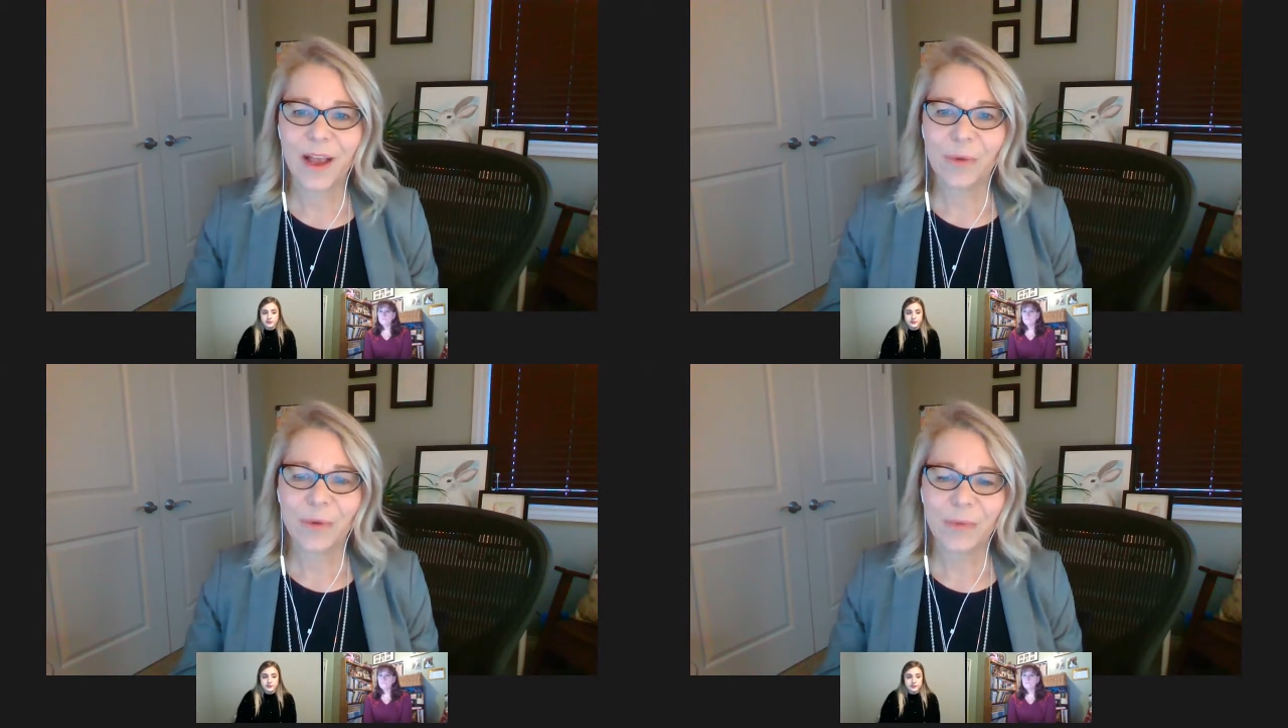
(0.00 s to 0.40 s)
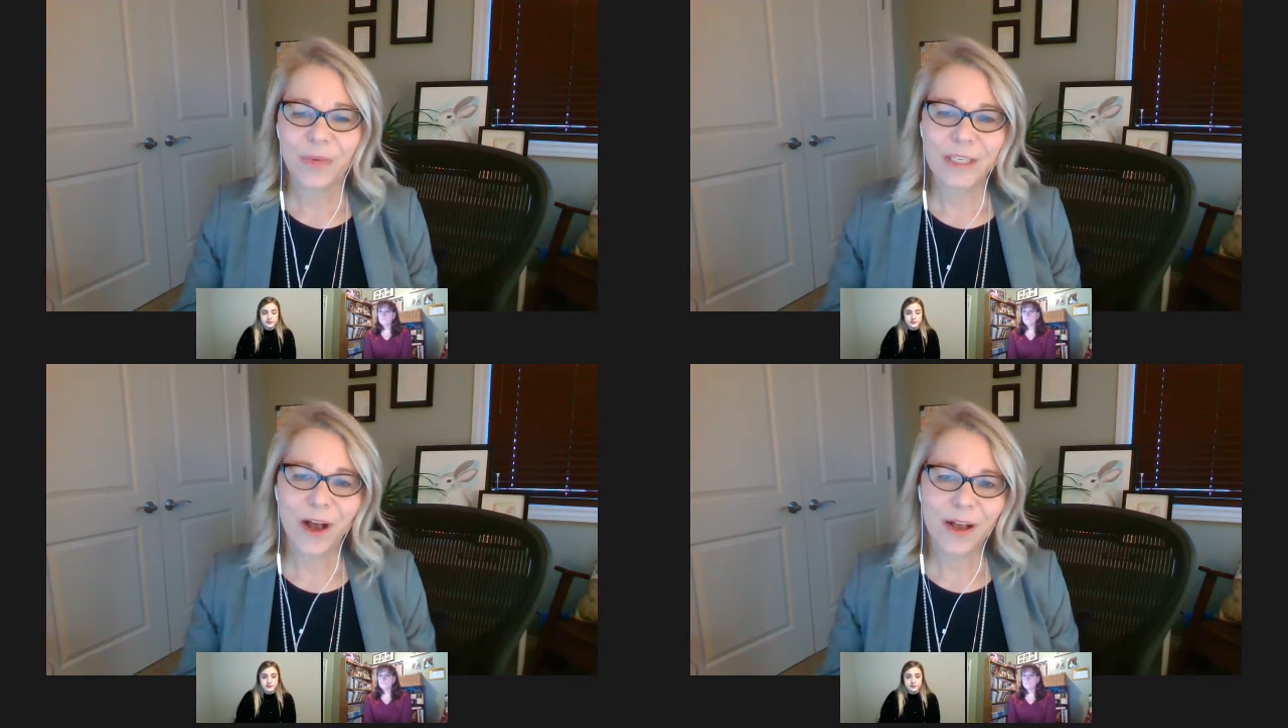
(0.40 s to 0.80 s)
When we
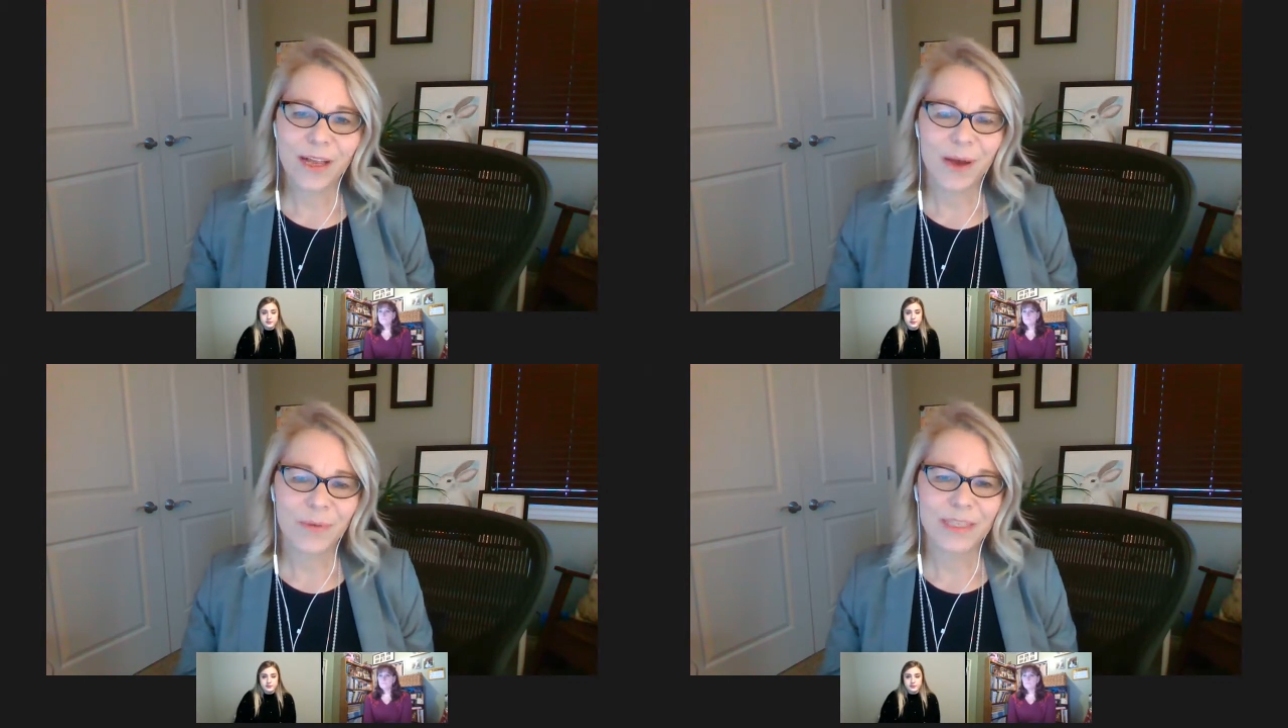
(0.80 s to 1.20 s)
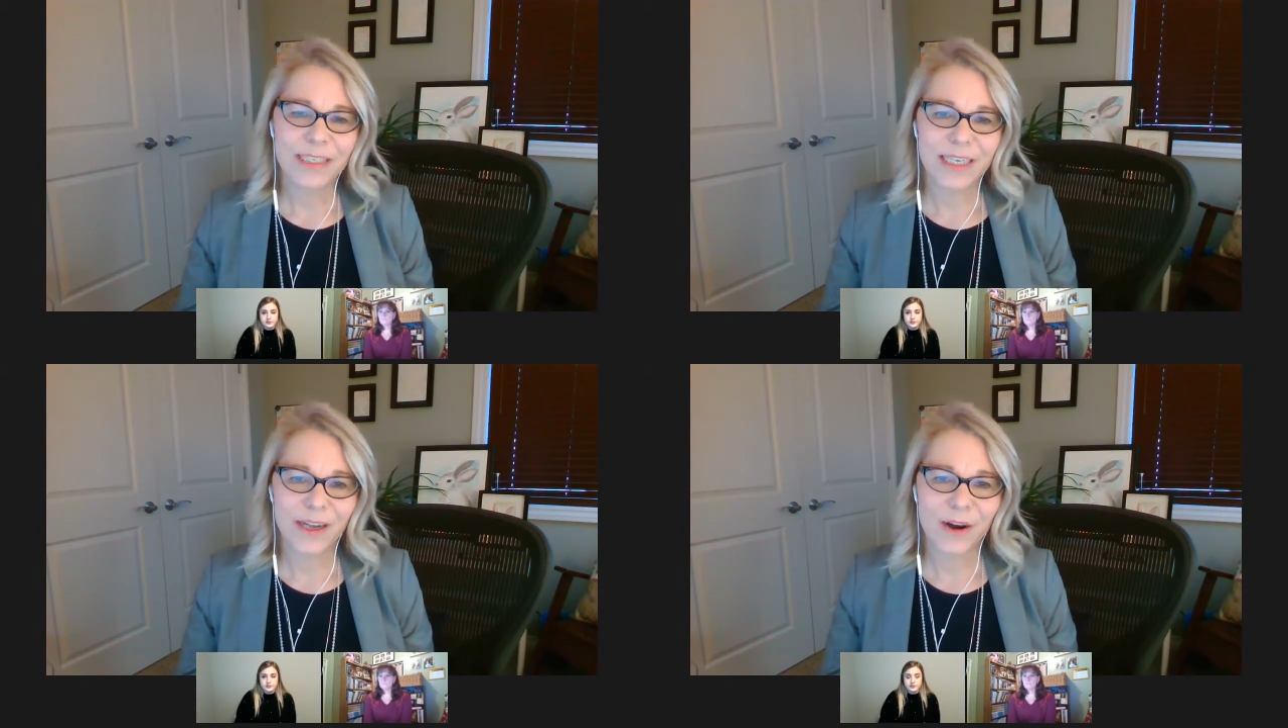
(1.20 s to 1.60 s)
talk about the
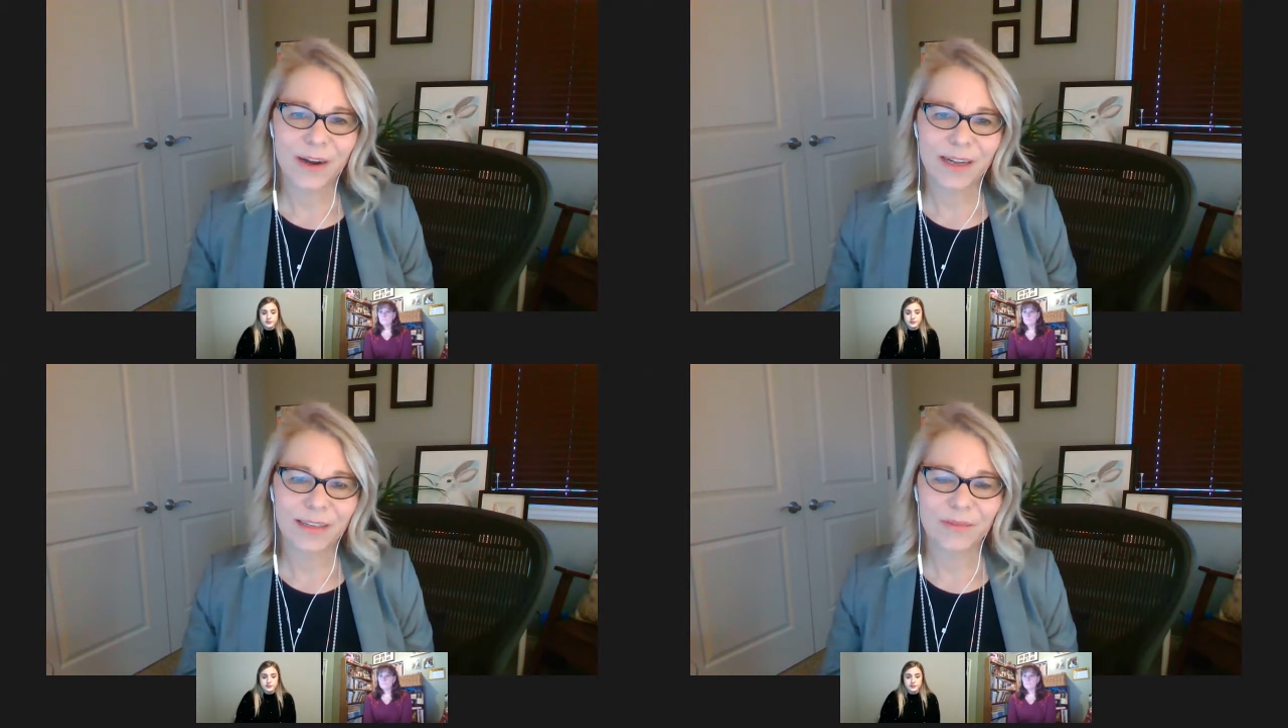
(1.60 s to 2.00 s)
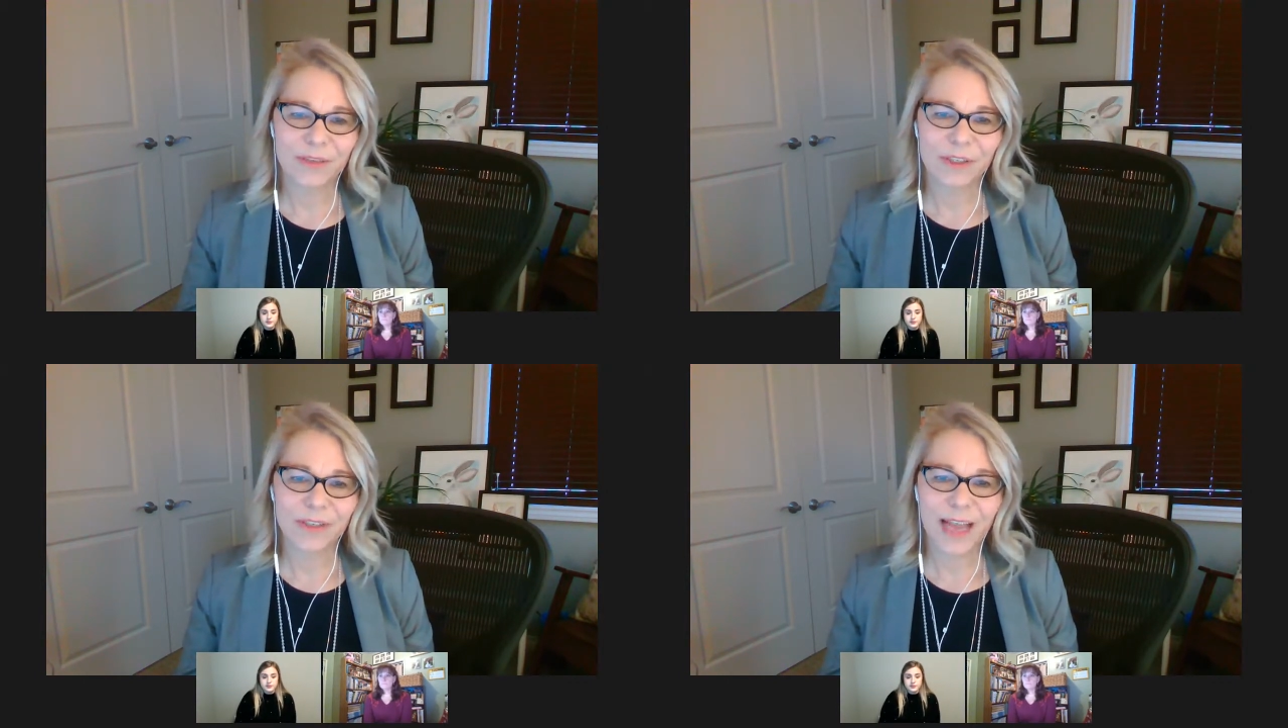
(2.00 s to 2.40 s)
TRL
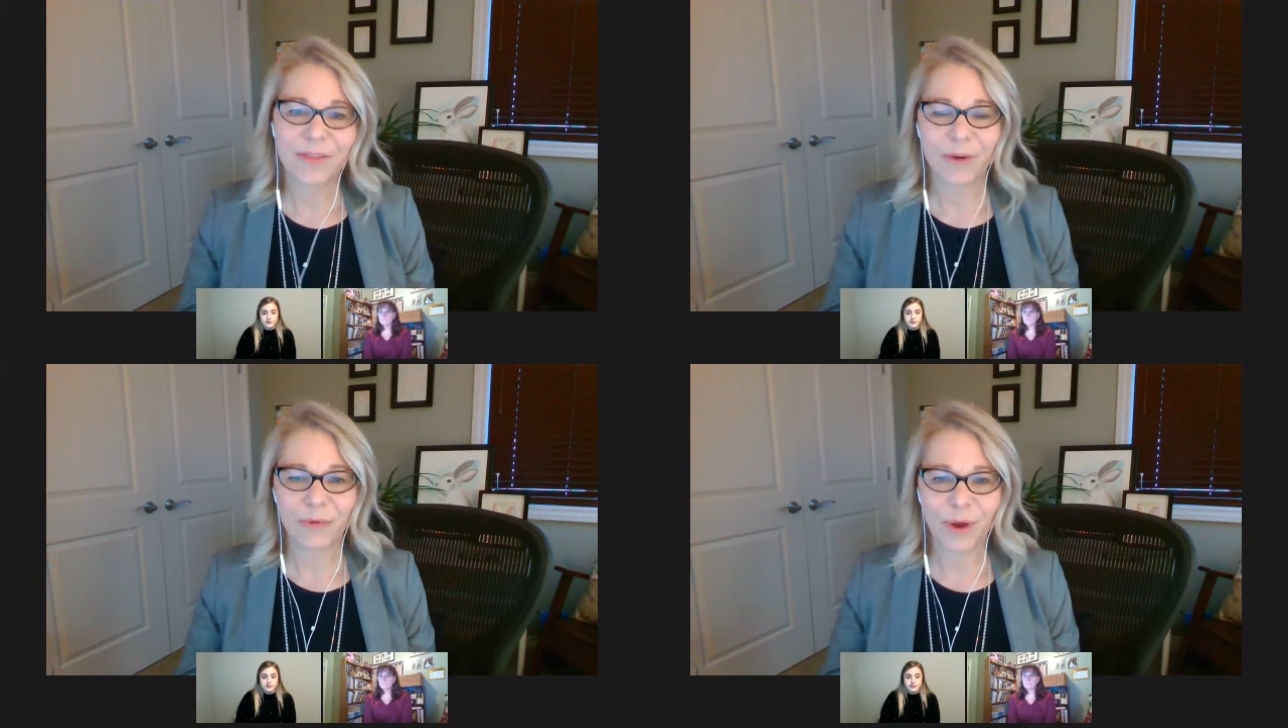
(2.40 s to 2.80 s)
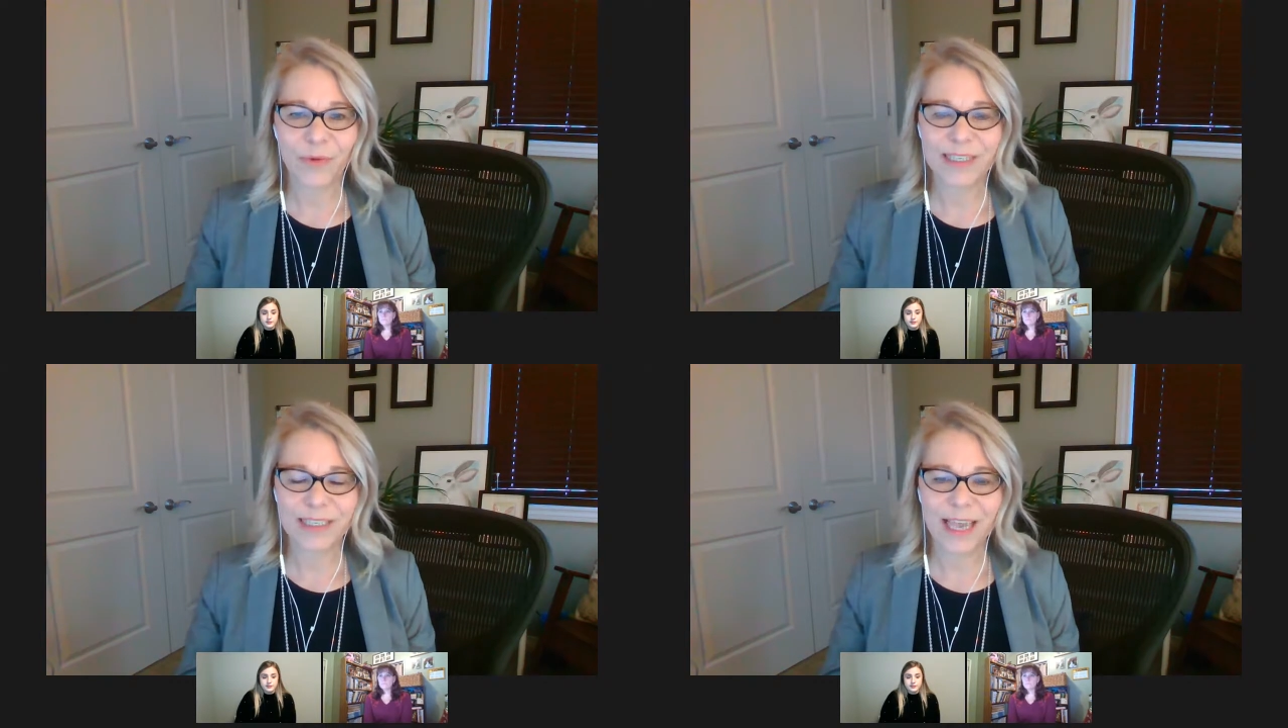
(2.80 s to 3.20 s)
level and the grow
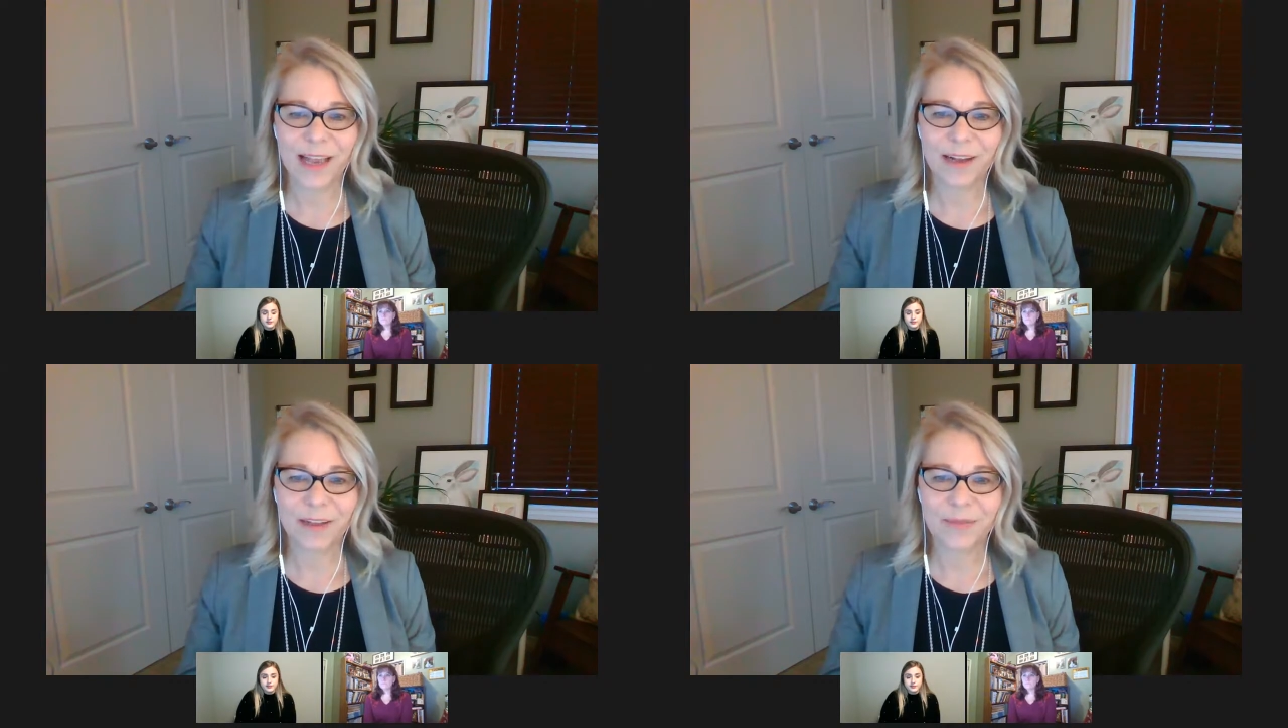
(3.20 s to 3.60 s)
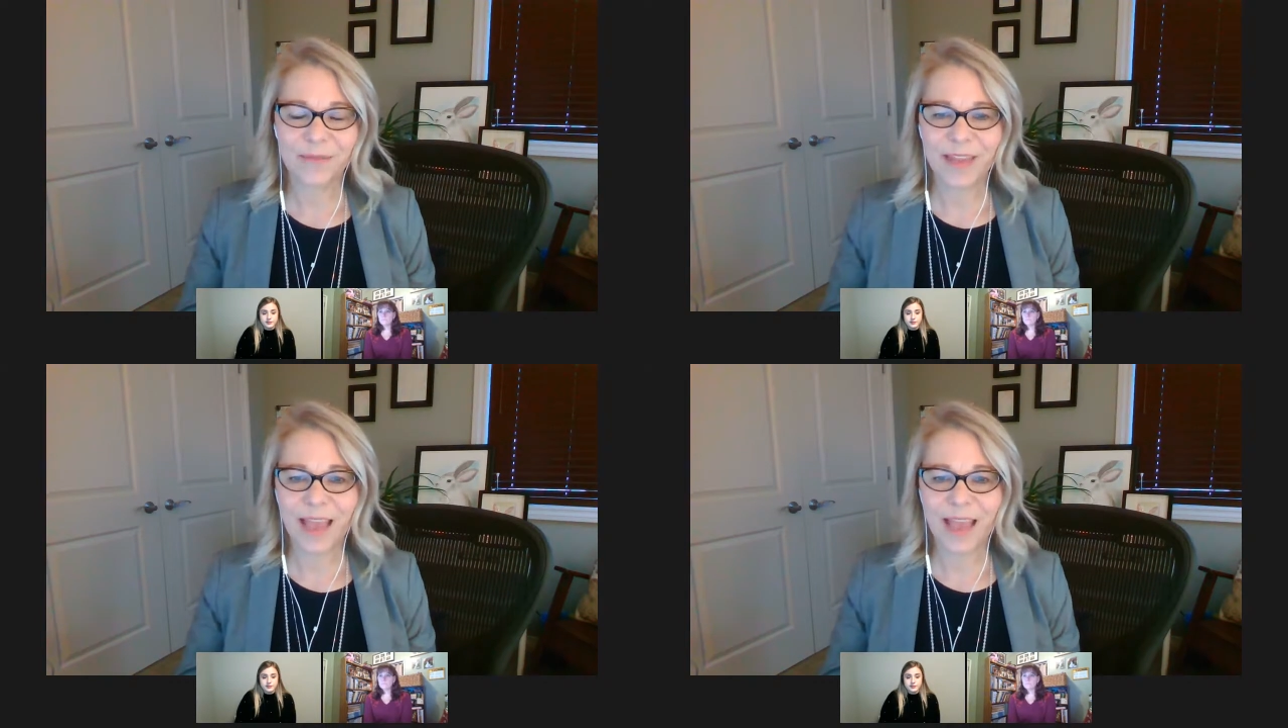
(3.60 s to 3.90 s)
and scale,